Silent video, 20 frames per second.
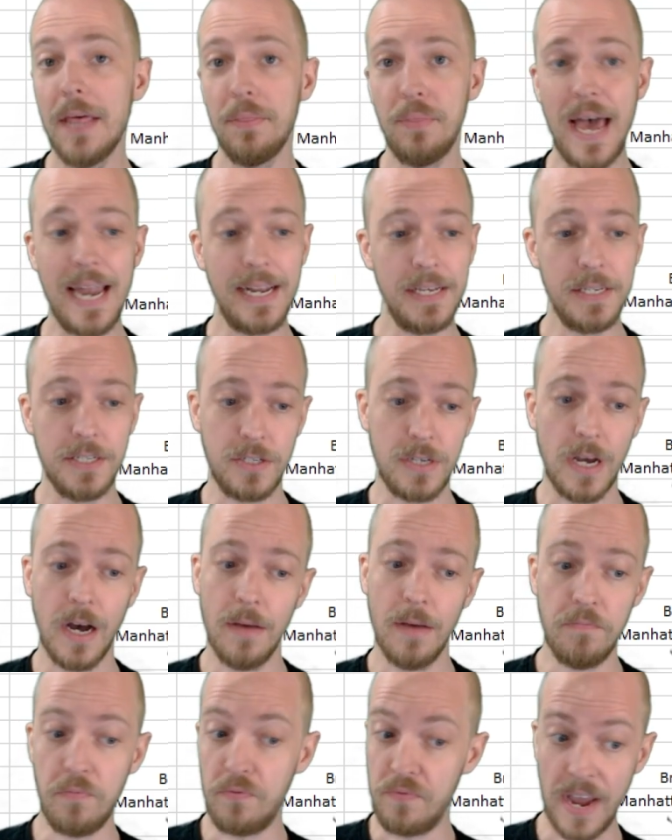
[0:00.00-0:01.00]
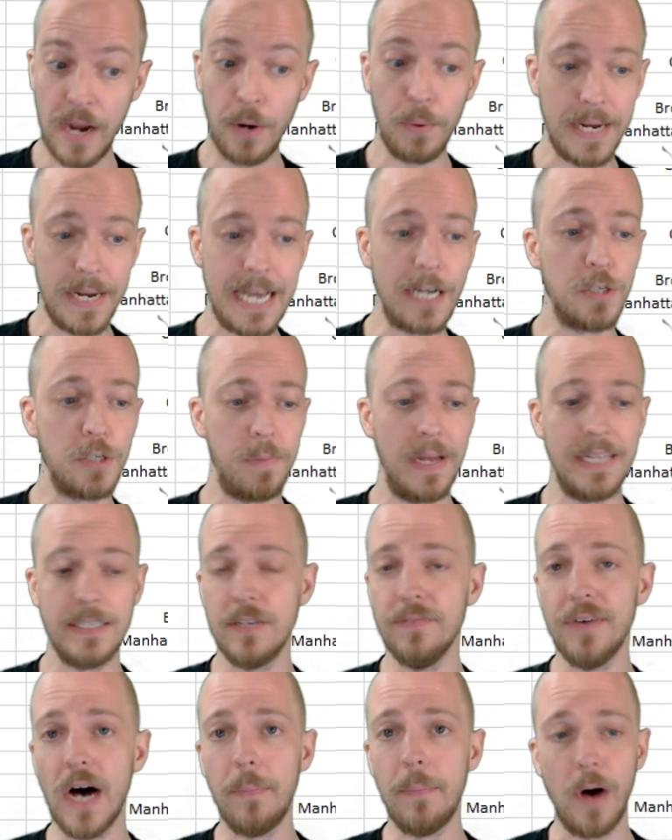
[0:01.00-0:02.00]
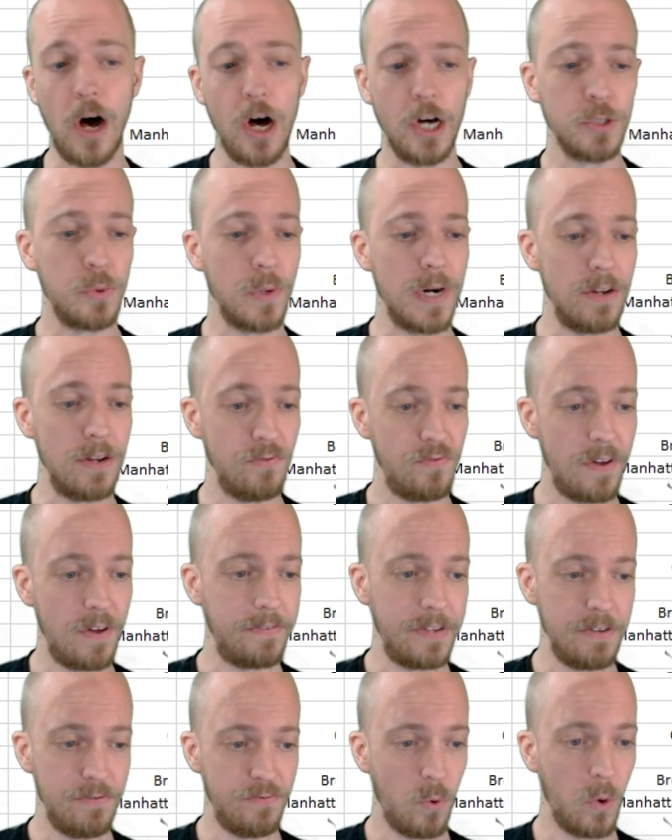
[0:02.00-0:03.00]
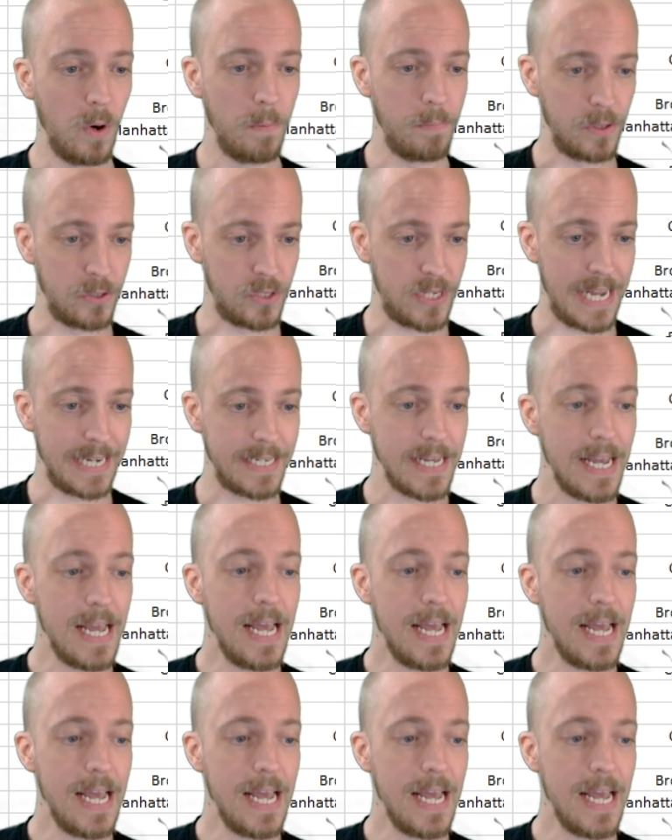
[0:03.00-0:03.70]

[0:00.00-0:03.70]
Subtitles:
That is very expensive, up 154%.